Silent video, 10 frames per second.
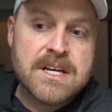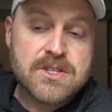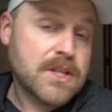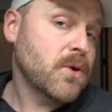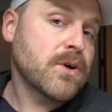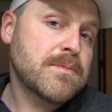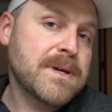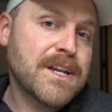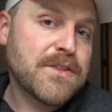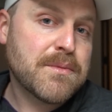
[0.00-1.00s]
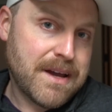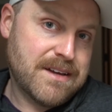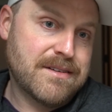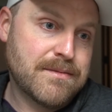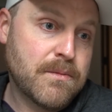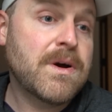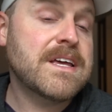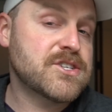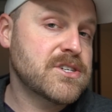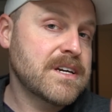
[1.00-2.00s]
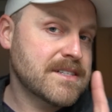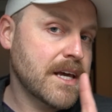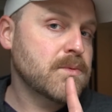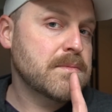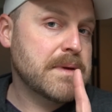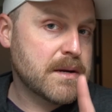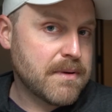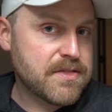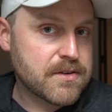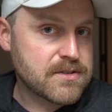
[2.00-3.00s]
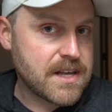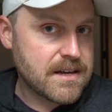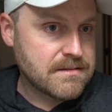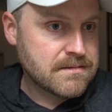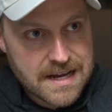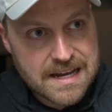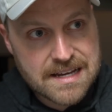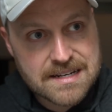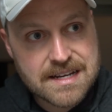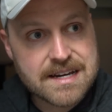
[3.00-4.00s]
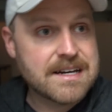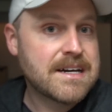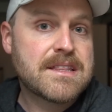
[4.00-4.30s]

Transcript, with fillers: so they ordered me another bike which he said would be here by thursday and uh,